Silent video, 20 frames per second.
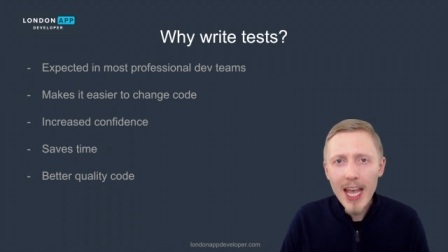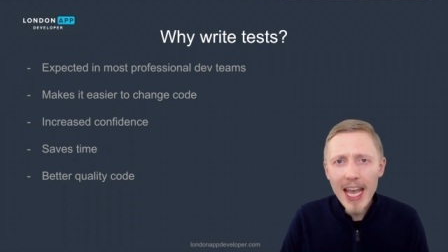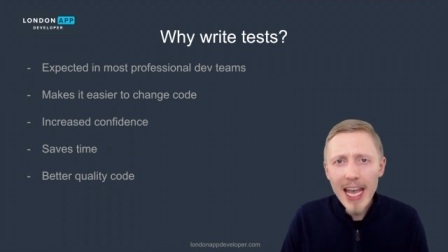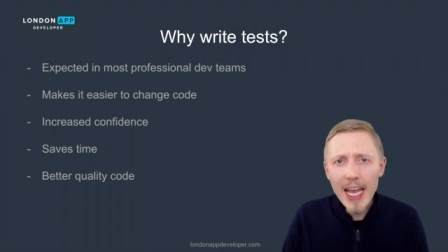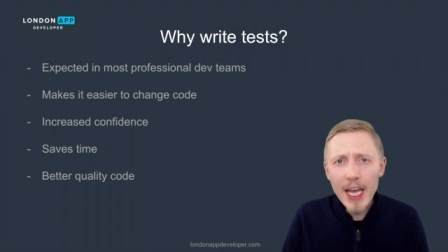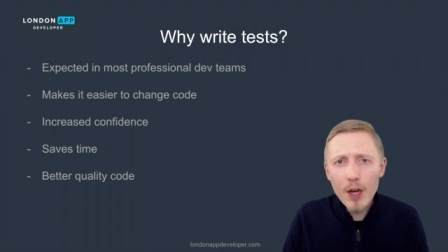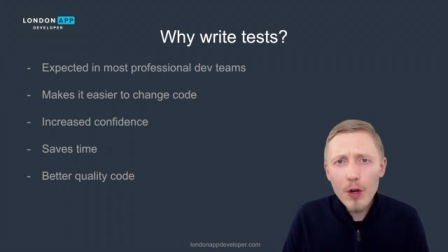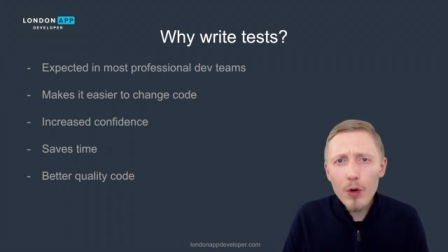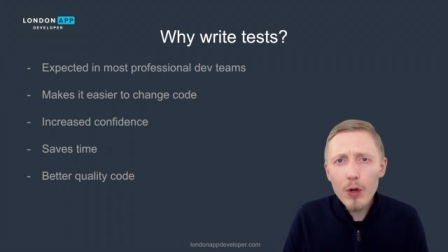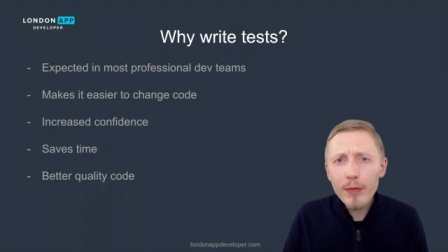
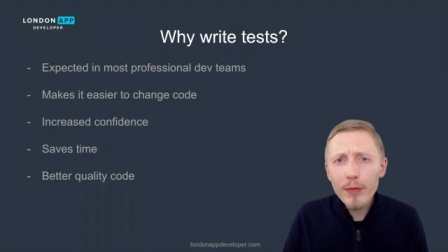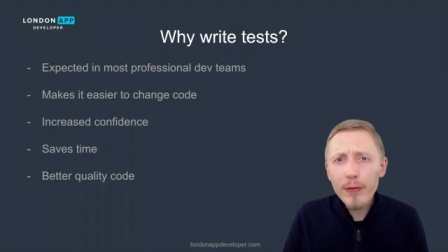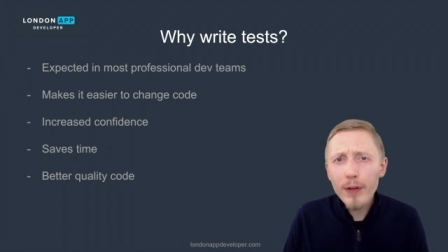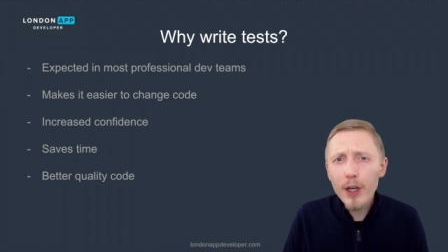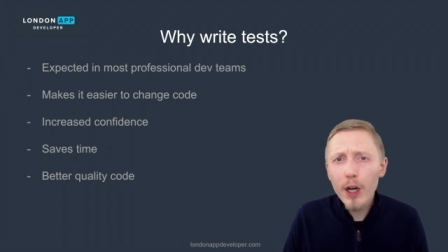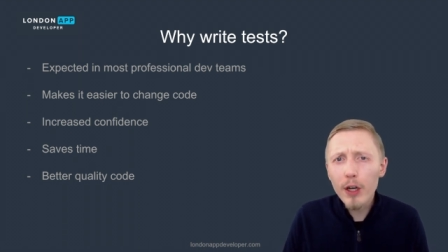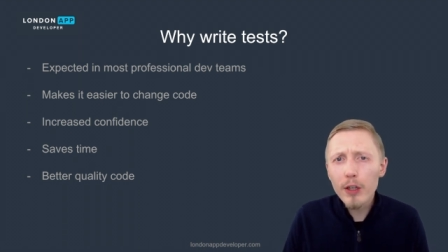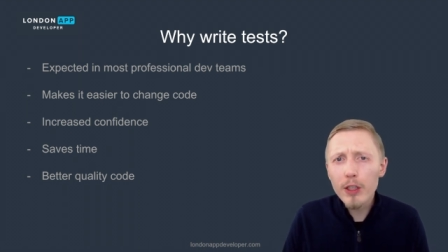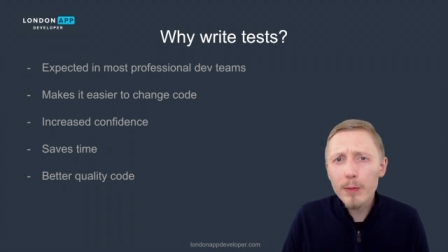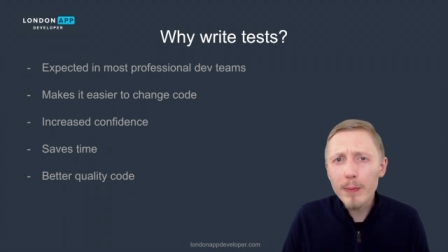In order for
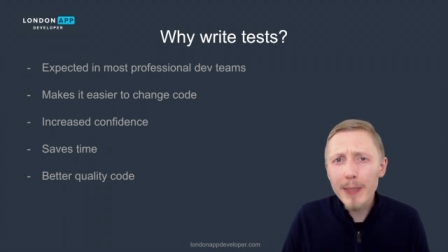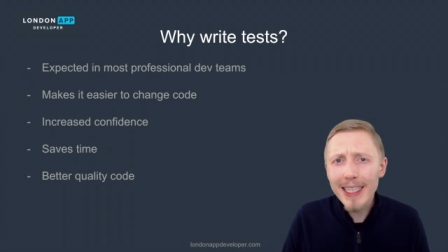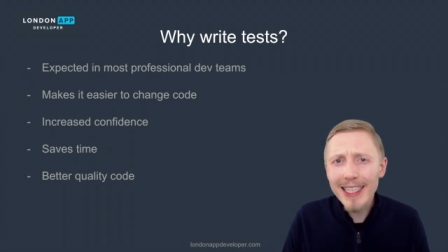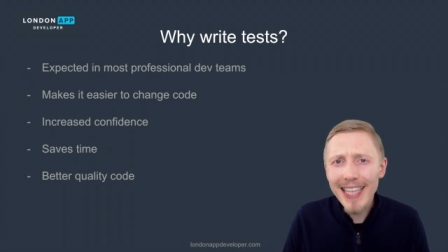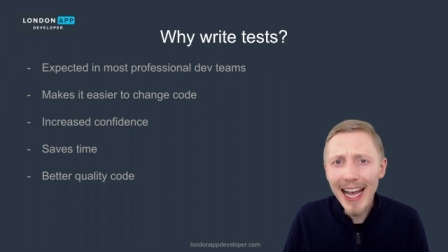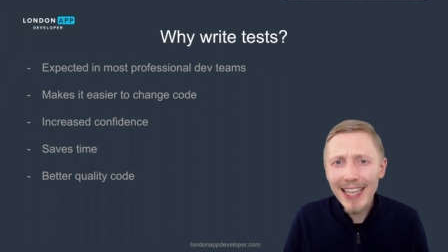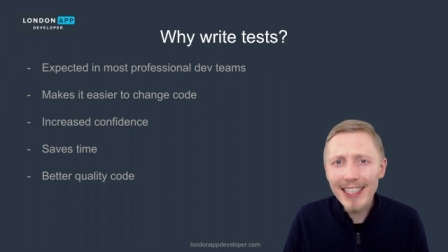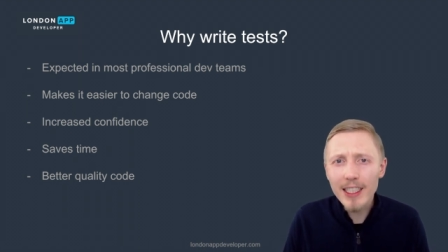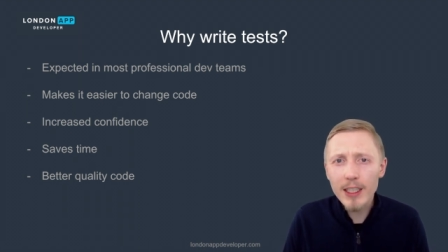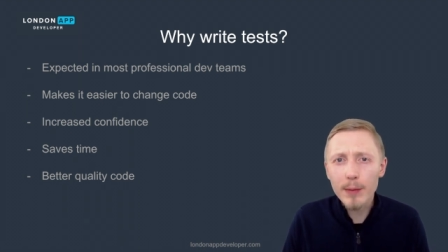code to be
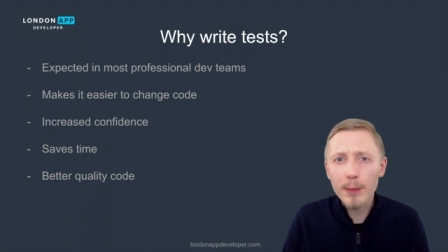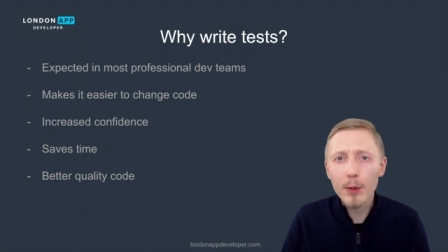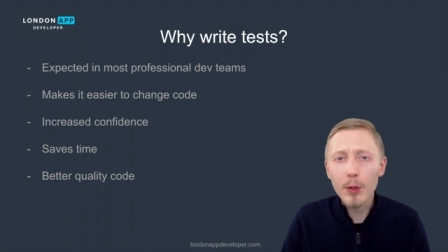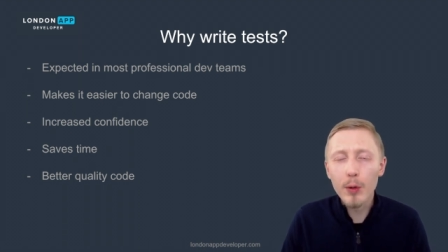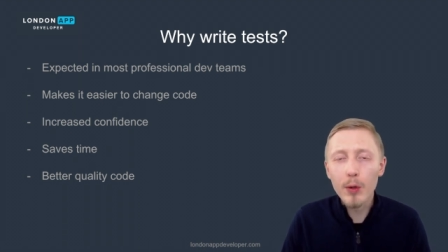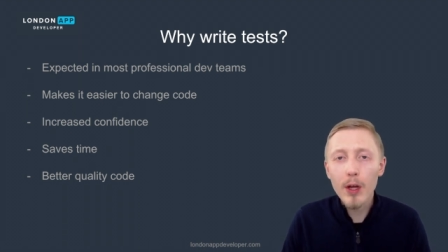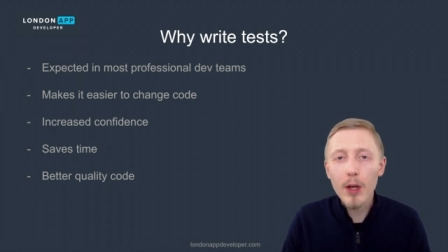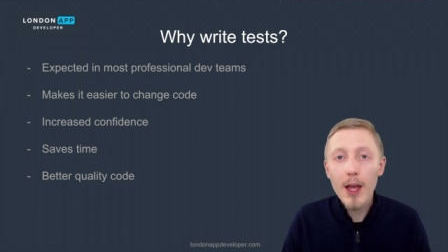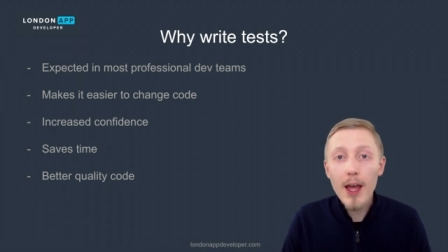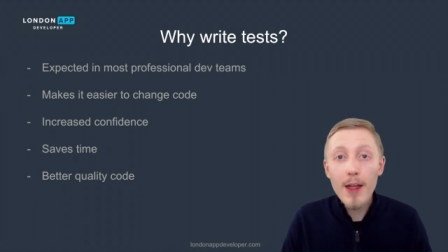
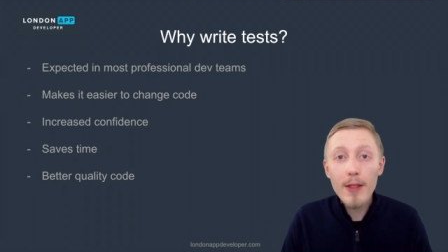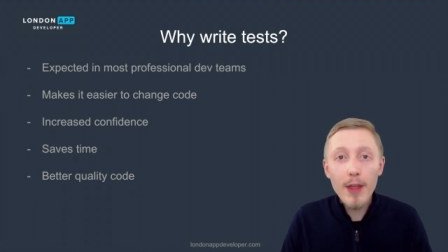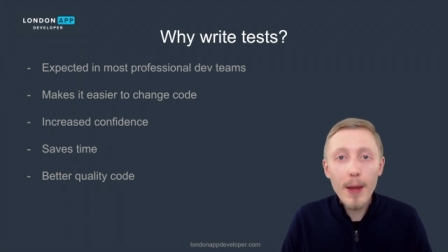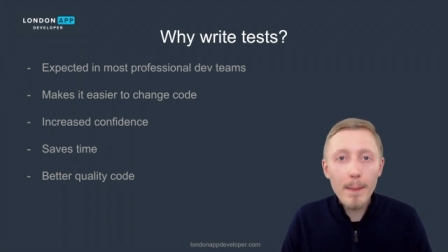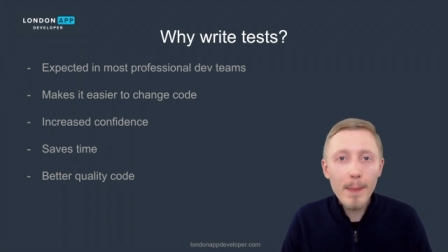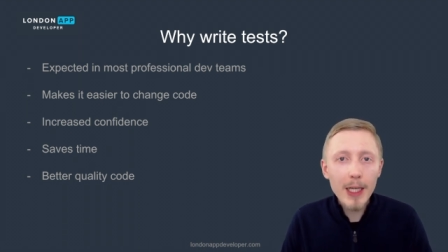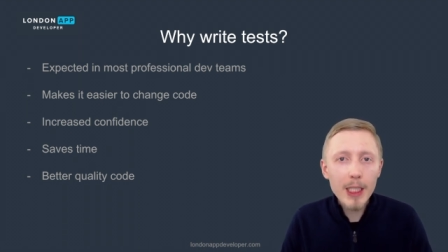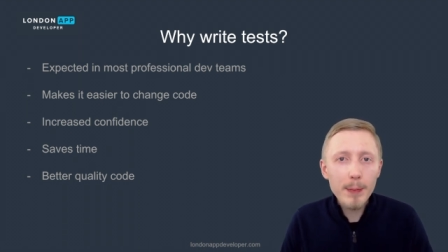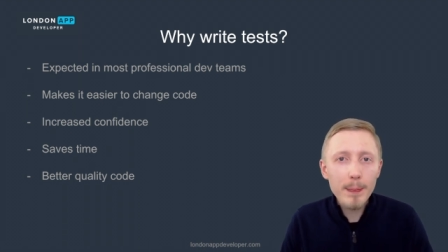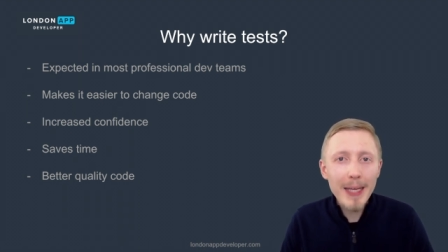testable, there
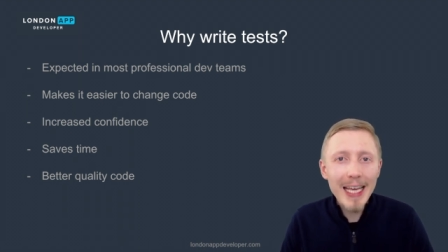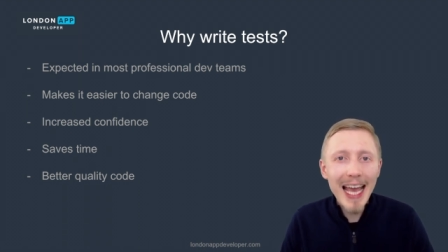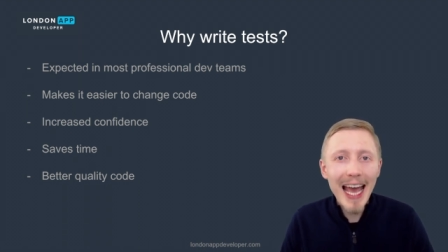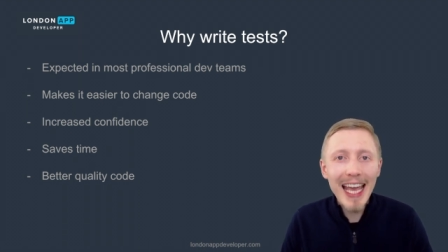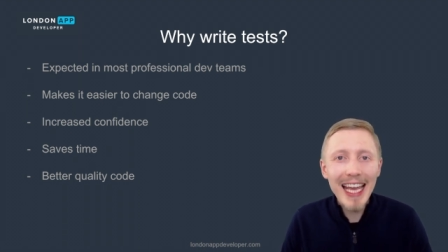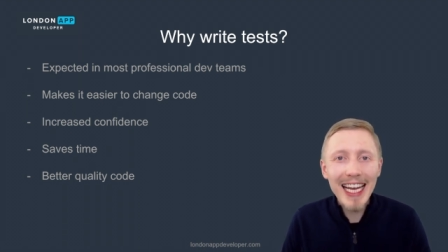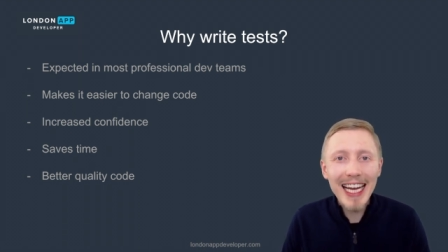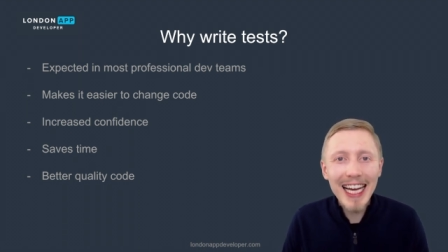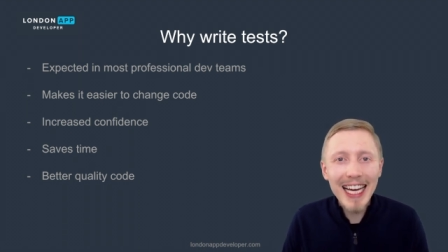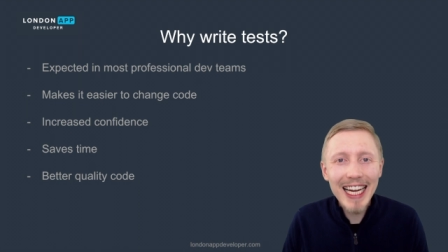must be a
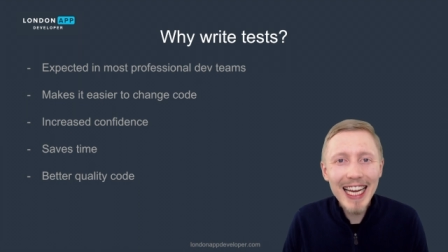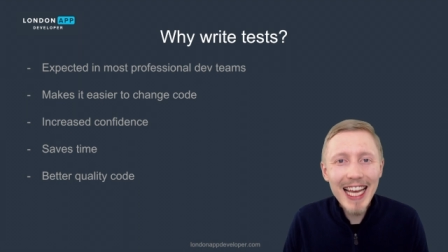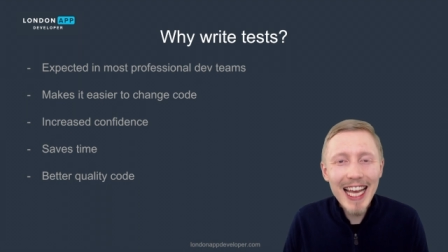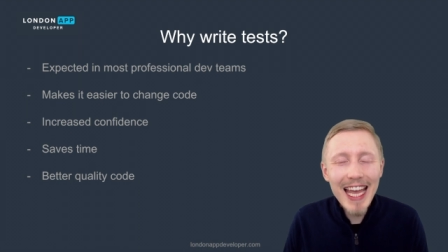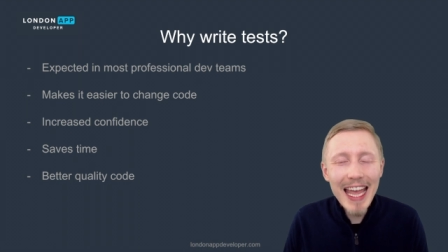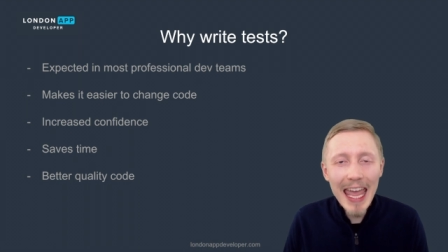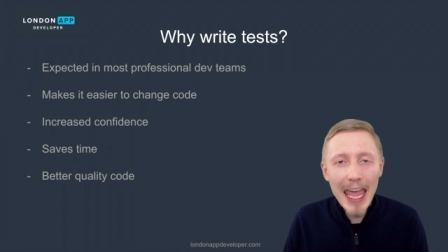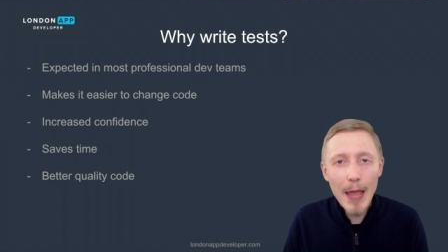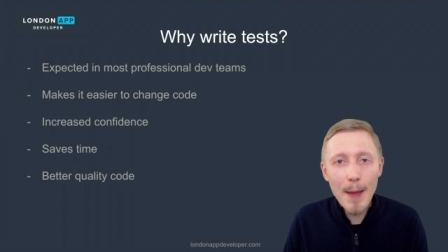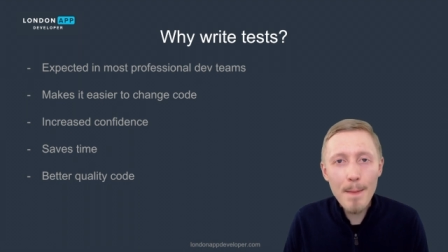
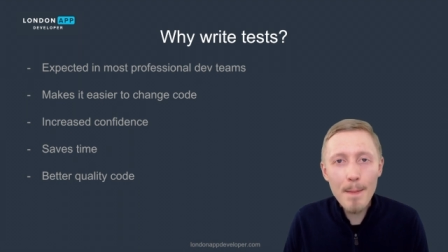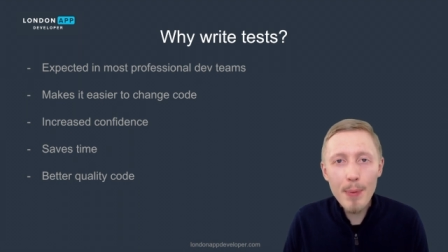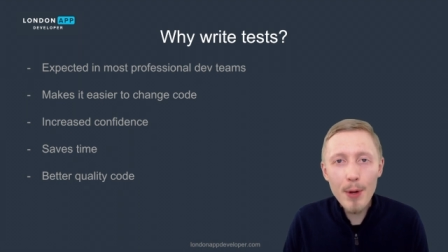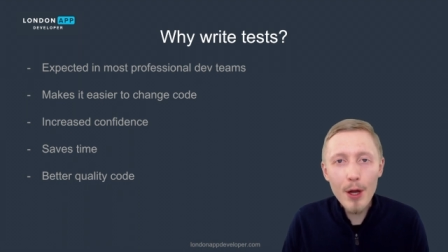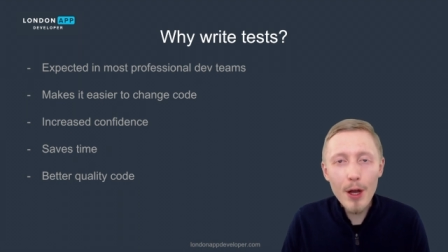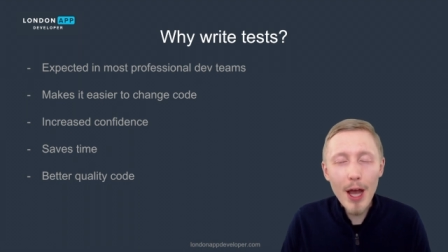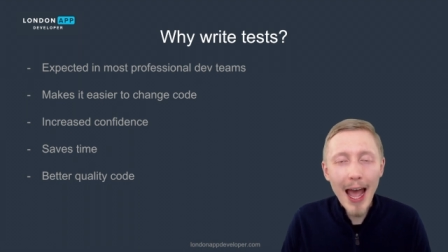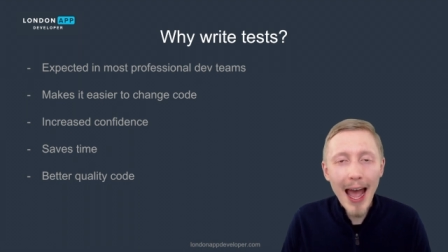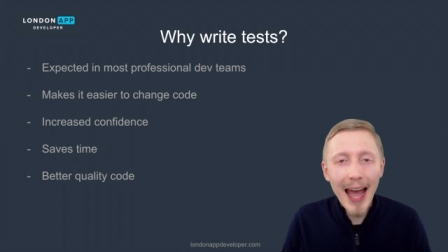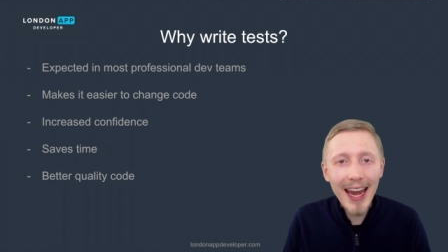clear
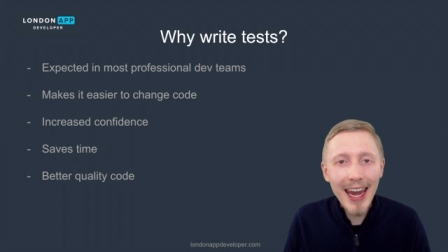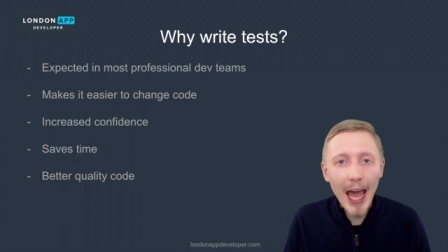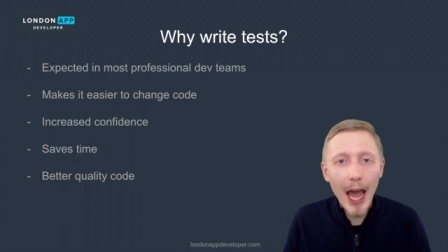input and